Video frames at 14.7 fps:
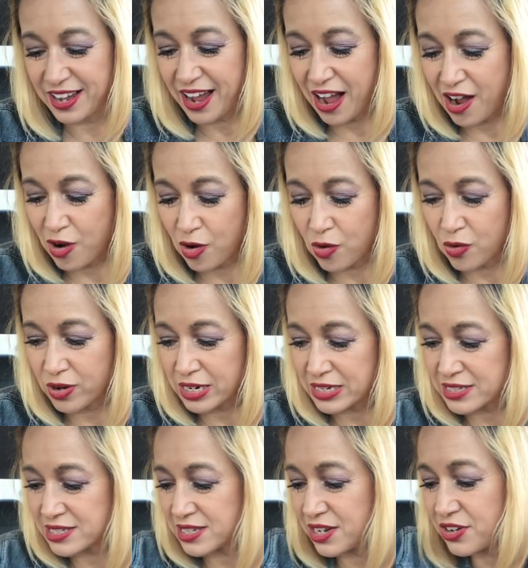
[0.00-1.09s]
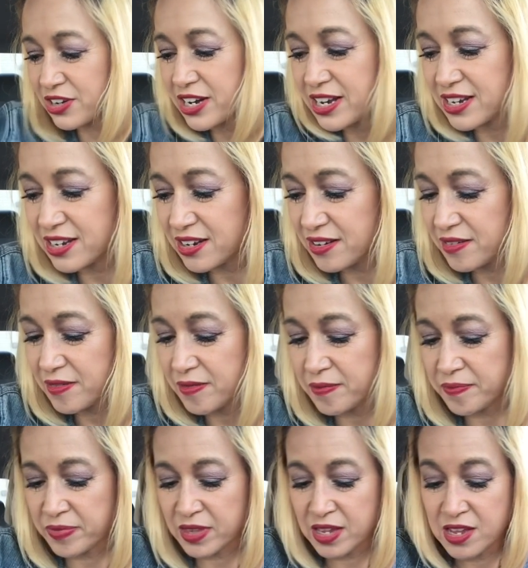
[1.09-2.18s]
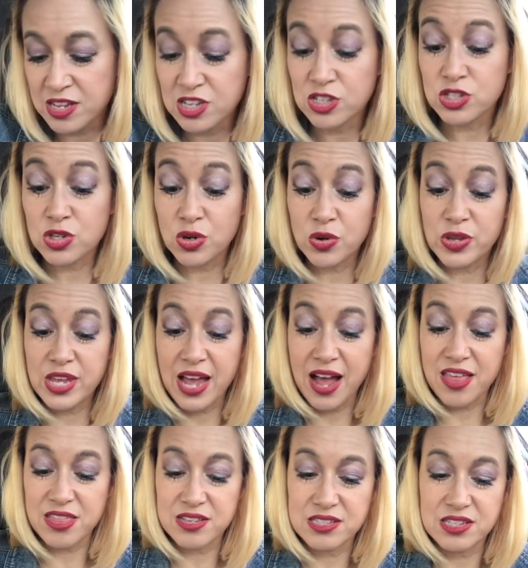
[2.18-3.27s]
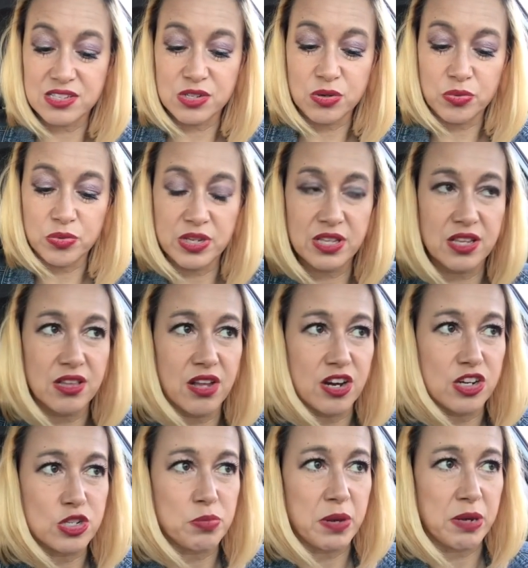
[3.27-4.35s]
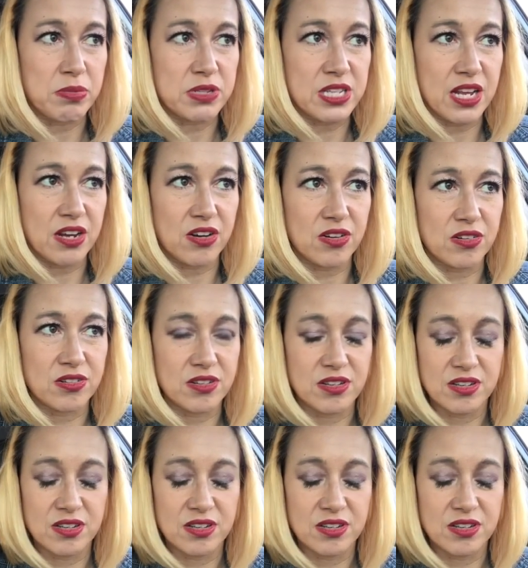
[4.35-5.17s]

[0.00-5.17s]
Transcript: How considerate. So yeah, this is a really large baked potato.